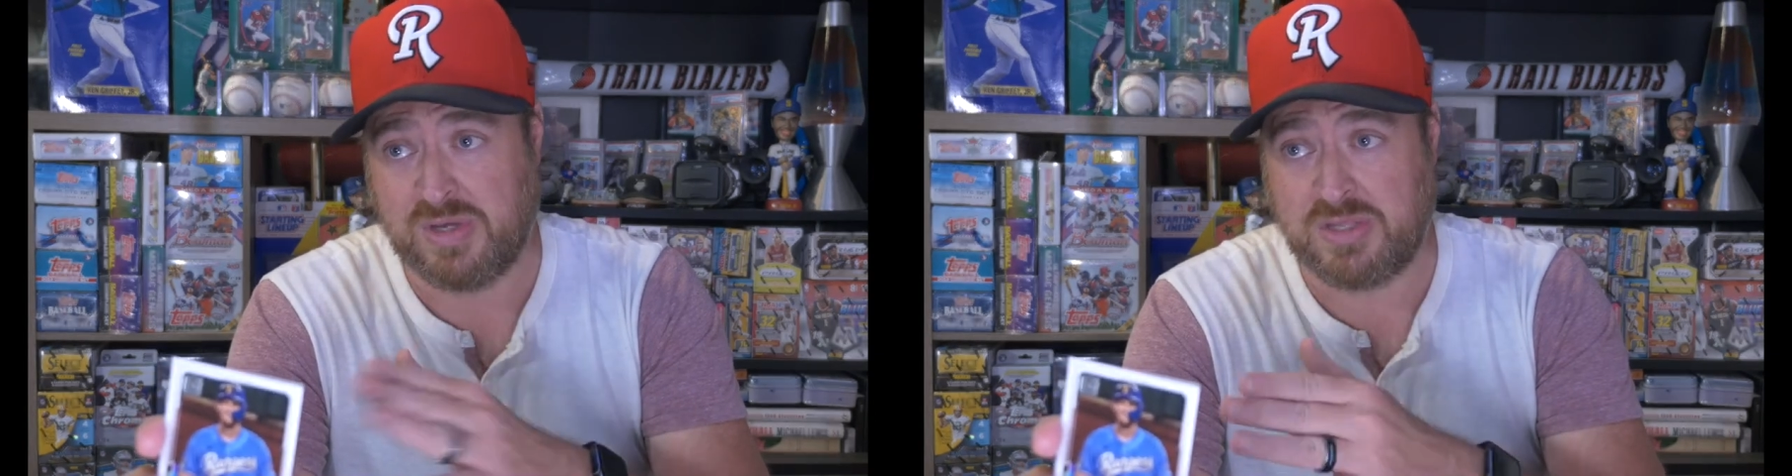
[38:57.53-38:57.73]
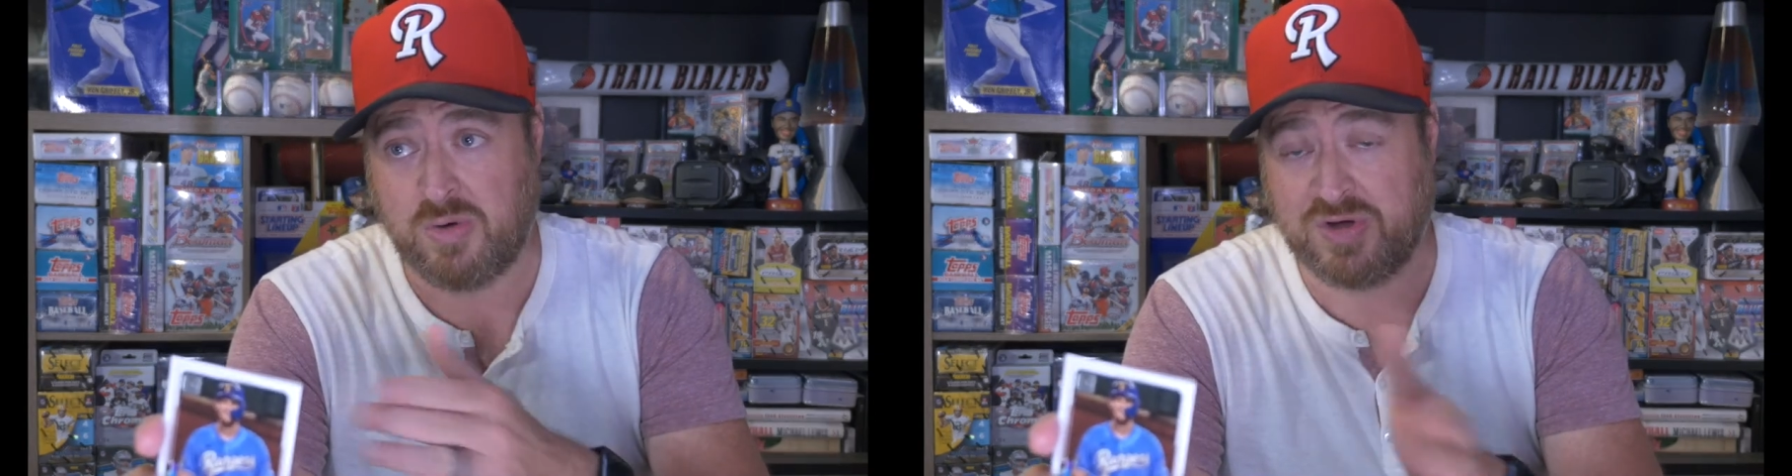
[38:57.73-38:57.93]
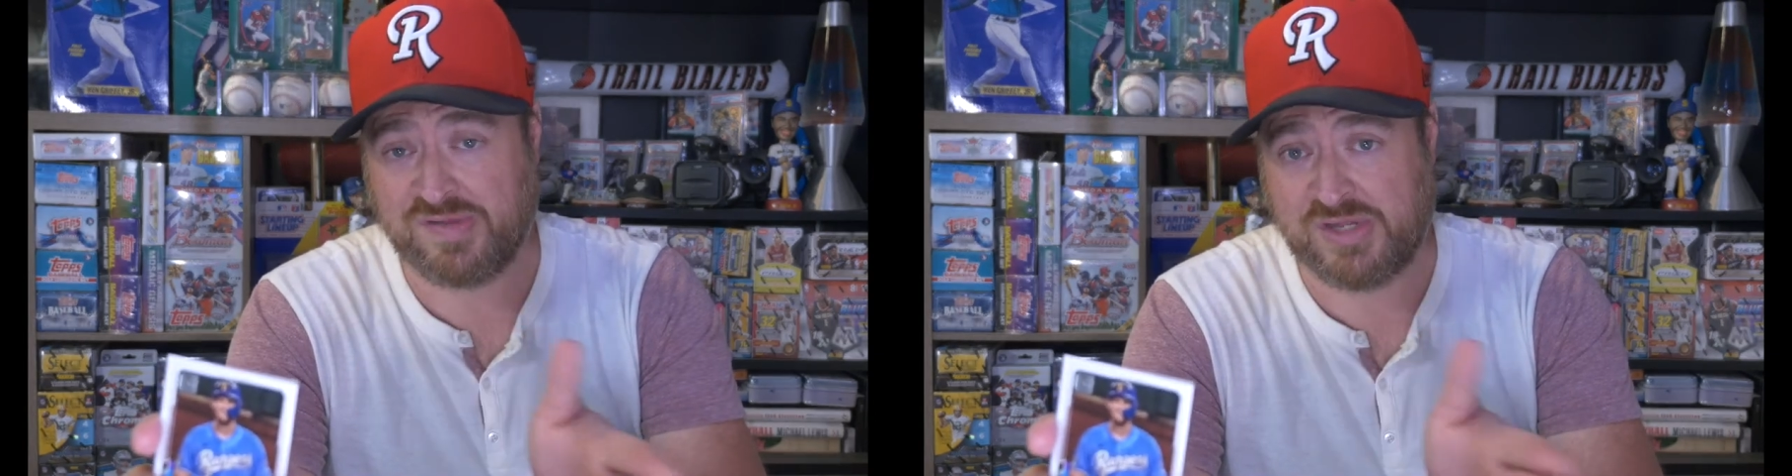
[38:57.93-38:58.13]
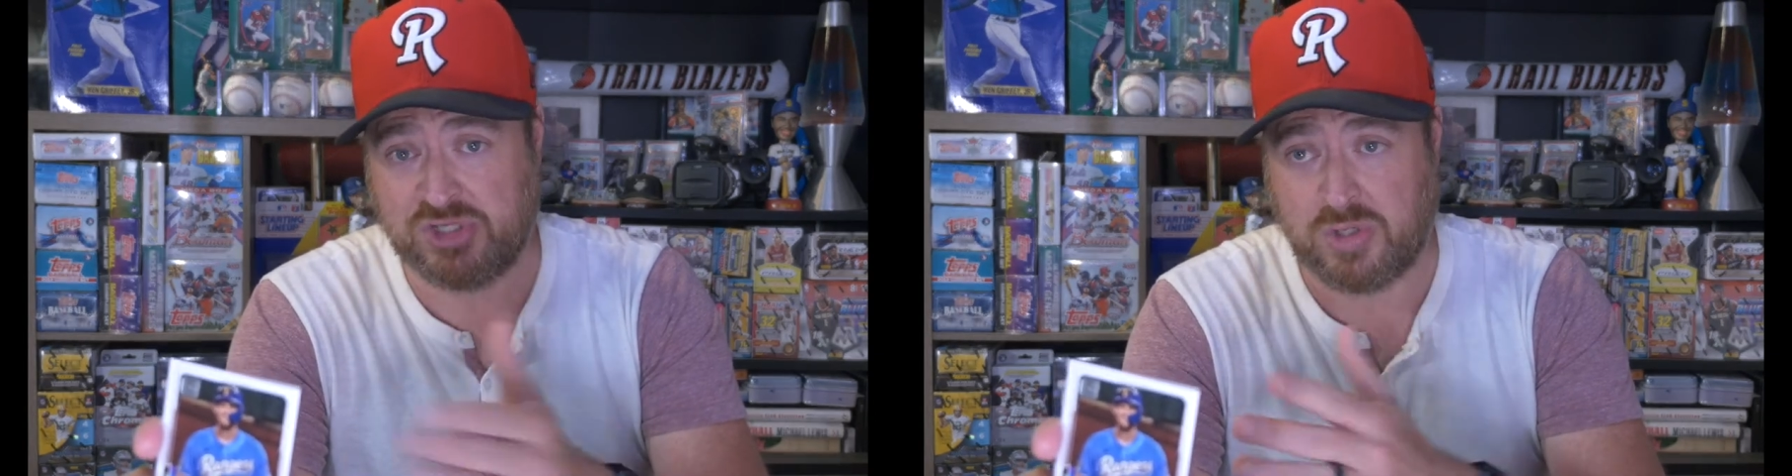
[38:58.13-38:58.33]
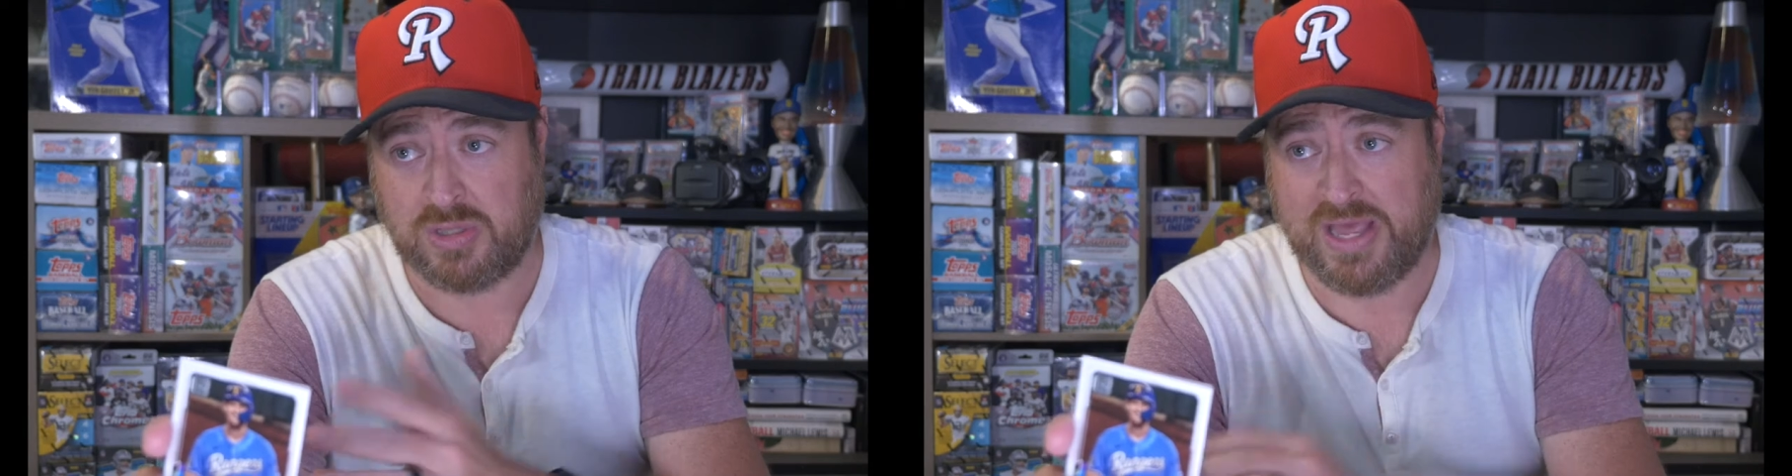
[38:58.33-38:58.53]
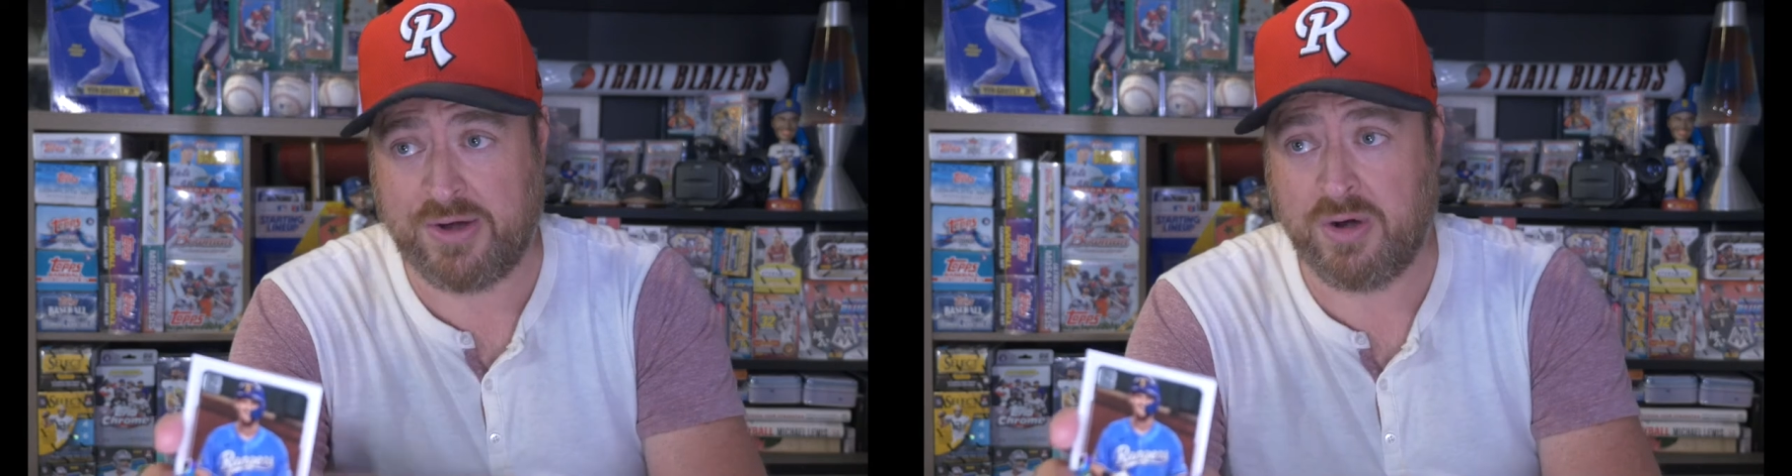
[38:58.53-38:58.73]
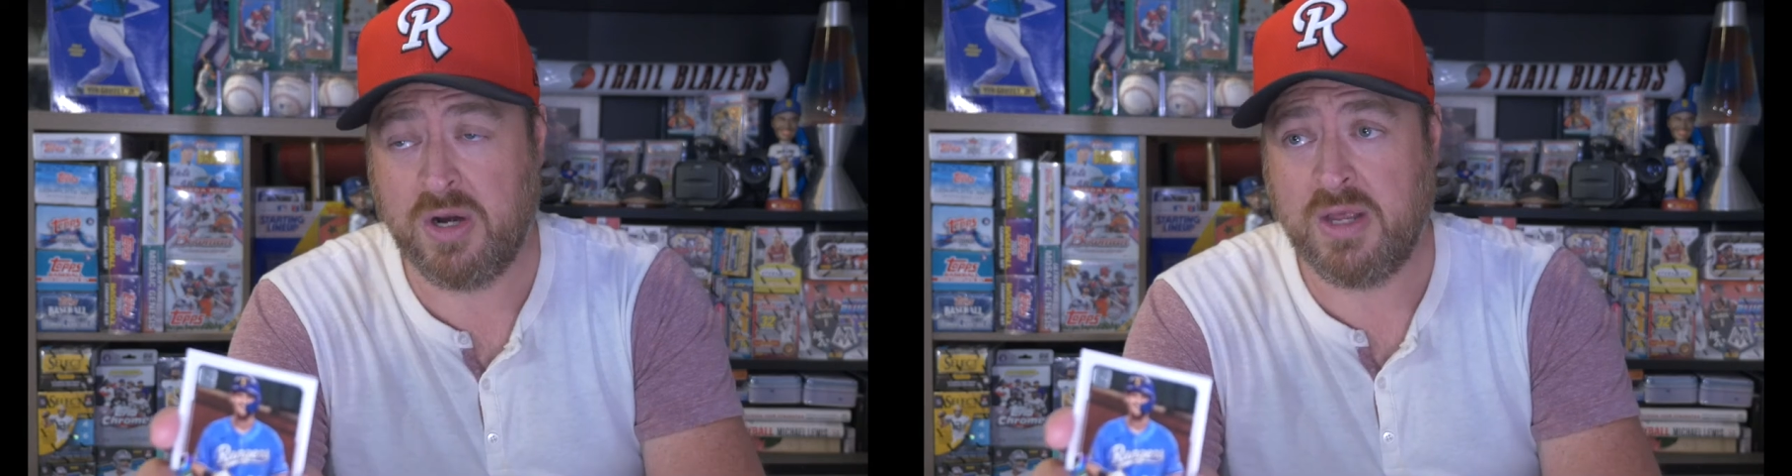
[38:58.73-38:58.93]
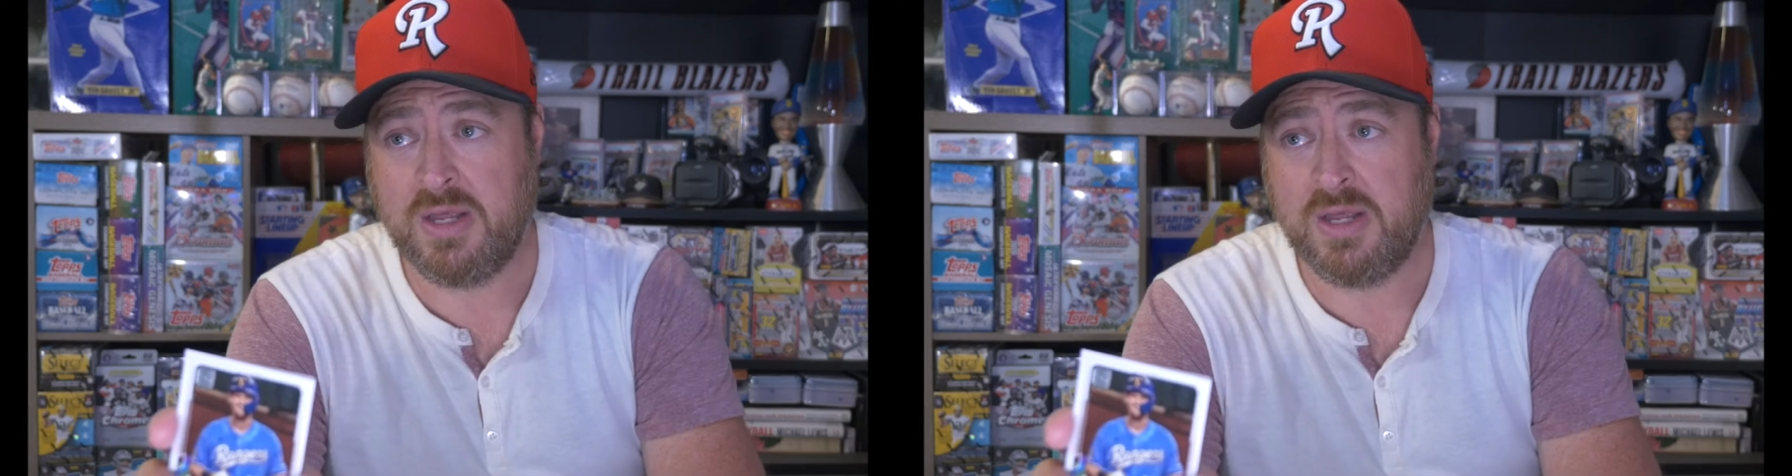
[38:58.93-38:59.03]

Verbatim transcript: in the organizational ladder,